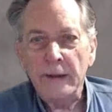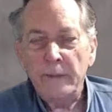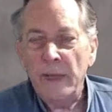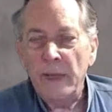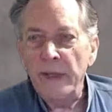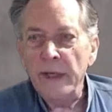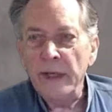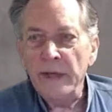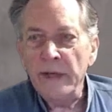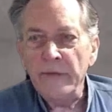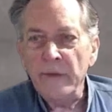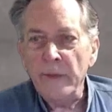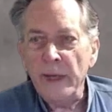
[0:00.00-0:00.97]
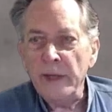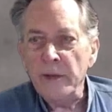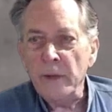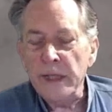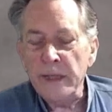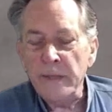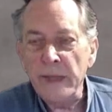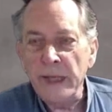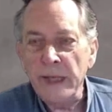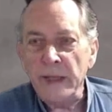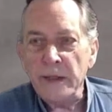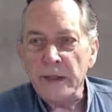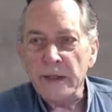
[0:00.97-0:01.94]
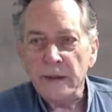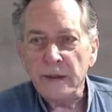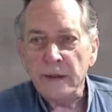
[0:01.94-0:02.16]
Maybe enough for about 20 minutes,